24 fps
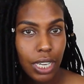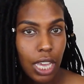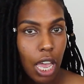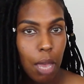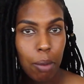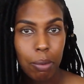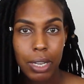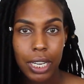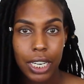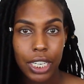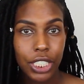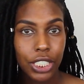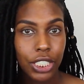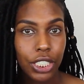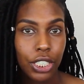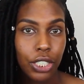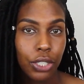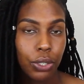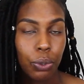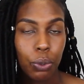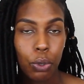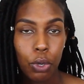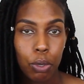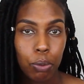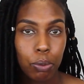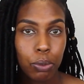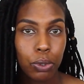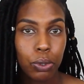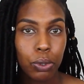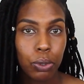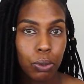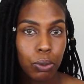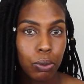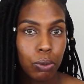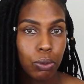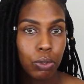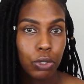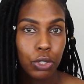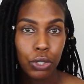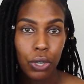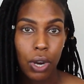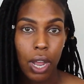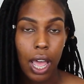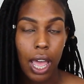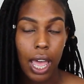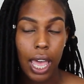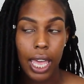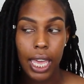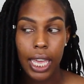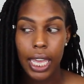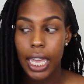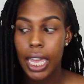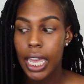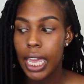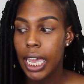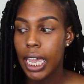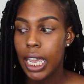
combination, normal, dry.